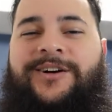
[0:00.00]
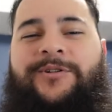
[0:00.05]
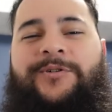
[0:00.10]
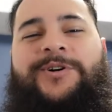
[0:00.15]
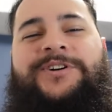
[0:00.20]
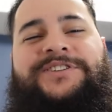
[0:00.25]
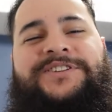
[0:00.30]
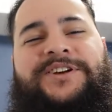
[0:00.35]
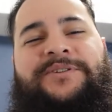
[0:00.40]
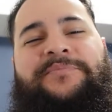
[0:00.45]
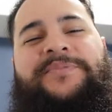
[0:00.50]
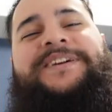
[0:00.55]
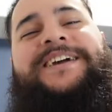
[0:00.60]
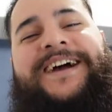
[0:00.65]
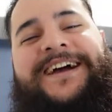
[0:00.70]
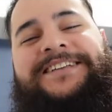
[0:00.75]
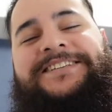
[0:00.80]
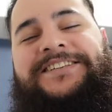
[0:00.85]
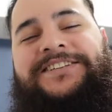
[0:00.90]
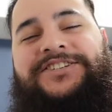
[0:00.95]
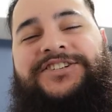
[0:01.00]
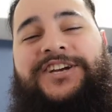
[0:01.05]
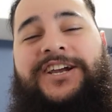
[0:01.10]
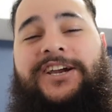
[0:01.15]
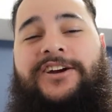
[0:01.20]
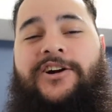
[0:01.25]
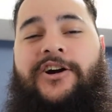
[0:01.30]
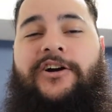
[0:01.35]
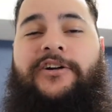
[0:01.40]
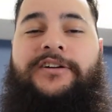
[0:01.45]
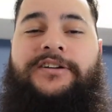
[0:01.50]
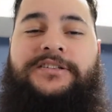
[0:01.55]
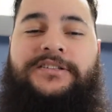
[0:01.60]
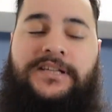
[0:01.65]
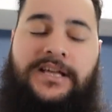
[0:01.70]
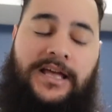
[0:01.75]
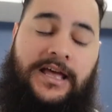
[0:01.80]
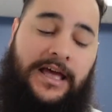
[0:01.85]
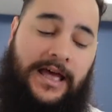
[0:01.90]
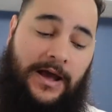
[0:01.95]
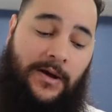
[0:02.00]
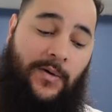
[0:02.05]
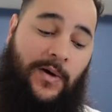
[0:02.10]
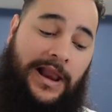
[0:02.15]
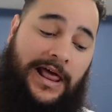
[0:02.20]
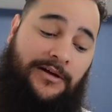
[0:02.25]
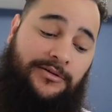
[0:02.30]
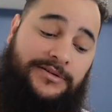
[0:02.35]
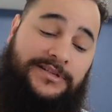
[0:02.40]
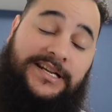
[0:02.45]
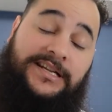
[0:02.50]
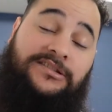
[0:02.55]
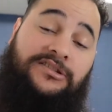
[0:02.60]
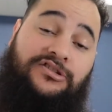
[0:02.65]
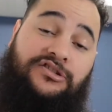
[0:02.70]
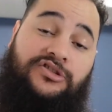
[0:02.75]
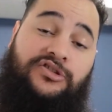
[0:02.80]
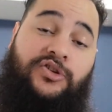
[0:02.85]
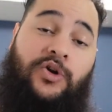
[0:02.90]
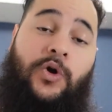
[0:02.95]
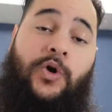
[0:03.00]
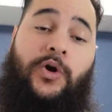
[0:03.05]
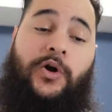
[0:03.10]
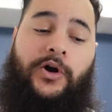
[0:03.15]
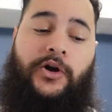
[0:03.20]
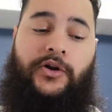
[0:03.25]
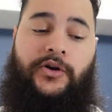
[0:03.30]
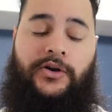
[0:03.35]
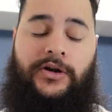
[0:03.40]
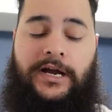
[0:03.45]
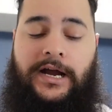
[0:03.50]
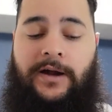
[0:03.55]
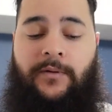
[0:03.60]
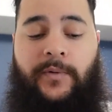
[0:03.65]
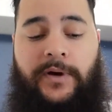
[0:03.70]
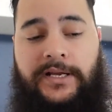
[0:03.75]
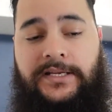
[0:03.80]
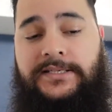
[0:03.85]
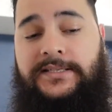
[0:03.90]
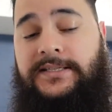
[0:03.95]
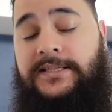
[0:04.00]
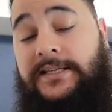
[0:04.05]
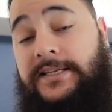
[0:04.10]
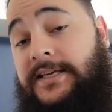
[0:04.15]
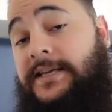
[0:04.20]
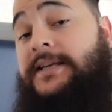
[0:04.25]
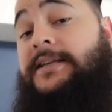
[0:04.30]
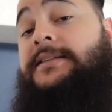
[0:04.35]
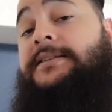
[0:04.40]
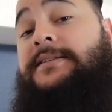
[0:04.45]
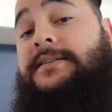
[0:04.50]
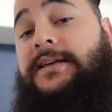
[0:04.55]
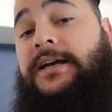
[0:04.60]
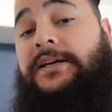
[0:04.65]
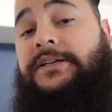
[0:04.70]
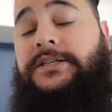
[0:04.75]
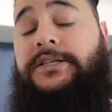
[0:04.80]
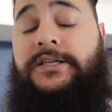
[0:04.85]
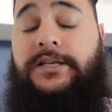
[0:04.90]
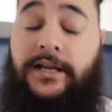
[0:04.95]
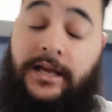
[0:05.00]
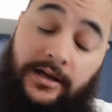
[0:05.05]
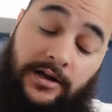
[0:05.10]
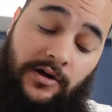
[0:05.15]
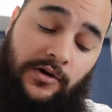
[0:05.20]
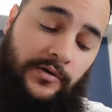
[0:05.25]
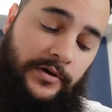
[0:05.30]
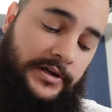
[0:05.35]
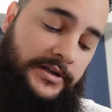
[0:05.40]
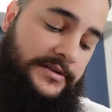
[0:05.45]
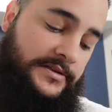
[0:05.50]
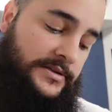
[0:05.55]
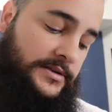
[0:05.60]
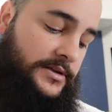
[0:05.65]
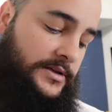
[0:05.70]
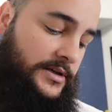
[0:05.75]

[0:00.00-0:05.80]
What's up, you guys? It's JCARDENASART, and while I was at the store, I went into the kids section like always.